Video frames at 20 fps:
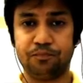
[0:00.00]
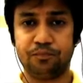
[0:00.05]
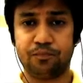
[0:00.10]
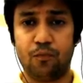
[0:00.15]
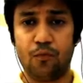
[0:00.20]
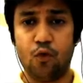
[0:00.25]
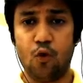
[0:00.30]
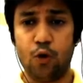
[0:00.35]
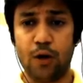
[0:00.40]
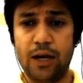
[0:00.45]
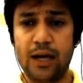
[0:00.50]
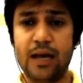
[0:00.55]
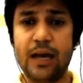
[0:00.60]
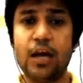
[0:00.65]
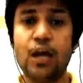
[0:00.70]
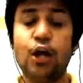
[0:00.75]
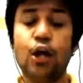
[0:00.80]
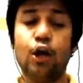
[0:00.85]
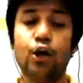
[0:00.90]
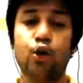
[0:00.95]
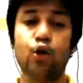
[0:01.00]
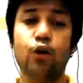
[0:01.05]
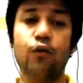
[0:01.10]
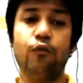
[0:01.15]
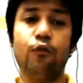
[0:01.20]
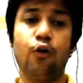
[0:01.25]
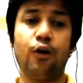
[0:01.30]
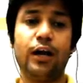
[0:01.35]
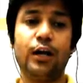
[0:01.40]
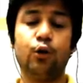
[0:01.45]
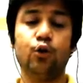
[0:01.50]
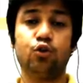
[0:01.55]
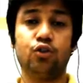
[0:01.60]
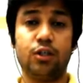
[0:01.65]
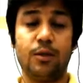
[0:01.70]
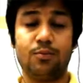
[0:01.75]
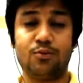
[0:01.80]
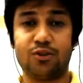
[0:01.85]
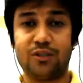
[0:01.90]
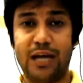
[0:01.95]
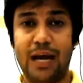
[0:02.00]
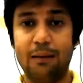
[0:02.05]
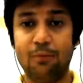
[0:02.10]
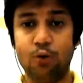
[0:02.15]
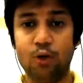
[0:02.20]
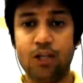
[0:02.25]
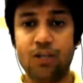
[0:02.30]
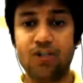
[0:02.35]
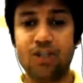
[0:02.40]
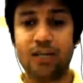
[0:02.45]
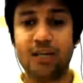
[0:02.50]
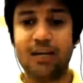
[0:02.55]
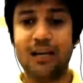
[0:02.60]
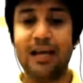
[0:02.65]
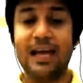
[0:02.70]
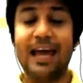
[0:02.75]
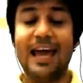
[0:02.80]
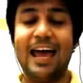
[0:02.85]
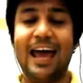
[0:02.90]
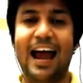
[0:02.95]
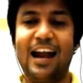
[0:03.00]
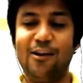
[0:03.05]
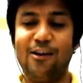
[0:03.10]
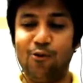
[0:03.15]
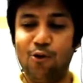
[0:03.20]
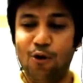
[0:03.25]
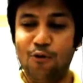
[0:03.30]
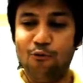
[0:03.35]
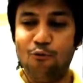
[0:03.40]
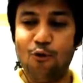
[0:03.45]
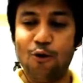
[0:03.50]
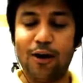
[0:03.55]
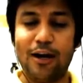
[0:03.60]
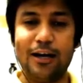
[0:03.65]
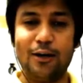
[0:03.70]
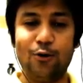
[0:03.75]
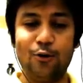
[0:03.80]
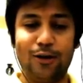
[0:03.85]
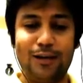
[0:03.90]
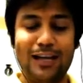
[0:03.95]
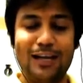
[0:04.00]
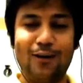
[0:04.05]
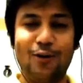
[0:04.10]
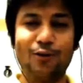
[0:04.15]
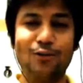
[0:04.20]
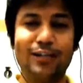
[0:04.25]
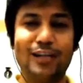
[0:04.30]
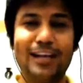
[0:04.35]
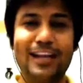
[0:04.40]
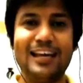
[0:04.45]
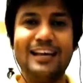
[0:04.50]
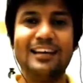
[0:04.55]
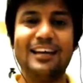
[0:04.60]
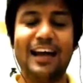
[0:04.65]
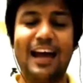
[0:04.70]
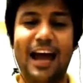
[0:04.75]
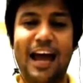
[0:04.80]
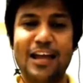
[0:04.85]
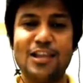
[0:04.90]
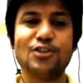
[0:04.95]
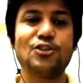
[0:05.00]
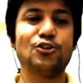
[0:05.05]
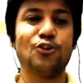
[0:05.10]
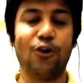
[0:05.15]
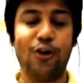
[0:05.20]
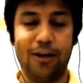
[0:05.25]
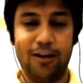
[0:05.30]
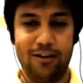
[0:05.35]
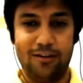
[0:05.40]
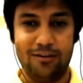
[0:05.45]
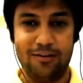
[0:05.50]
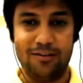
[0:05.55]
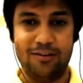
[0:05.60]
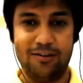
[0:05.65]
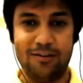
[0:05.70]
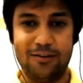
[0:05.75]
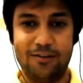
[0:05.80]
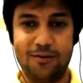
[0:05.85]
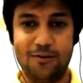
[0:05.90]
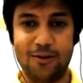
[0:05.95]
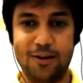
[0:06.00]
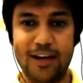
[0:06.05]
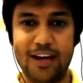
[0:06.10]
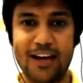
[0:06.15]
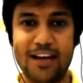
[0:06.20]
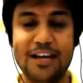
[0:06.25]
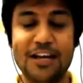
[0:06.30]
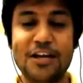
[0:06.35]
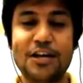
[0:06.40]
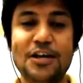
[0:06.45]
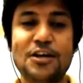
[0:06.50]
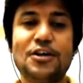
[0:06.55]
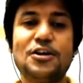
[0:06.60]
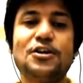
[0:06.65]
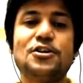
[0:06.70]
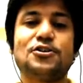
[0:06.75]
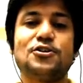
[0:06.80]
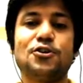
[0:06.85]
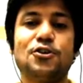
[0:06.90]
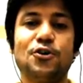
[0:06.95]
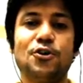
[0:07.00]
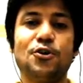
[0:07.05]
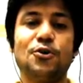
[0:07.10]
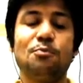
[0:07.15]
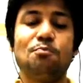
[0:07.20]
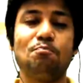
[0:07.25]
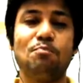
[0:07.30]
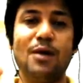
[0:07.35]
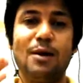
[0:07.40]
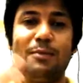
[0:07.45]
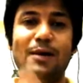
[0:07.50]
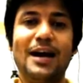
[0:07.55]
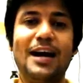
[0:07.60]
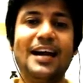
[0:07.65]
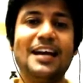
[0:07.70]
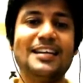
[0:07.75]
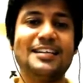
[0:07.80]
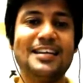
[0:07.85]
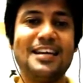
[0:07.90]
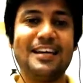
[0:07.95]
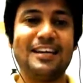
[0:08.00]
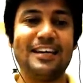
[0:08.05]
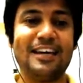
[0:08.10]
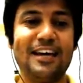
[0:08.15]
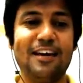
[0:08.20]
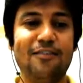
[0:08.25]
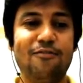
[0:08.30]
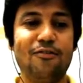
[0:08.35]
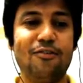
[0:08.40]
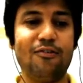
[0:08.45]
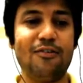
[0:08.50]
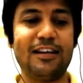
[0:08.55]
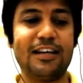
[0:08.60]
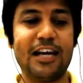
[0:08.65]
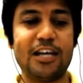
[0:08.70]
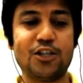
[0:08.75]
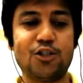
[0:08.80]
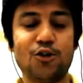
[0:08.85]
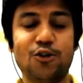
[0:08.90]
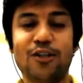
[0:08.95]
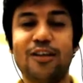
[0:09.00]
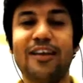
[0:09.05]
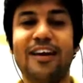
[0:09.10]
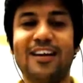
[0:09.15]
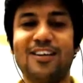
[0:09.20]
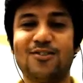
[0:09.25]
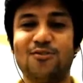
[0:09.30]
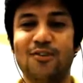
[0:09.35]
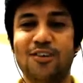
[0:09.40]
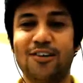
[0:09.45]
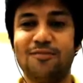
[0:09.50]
Okay, don't forget to subscribe to the channel and don't forget to click on the link and join. Okay, so bye bye, take care, we will catch you in the next one.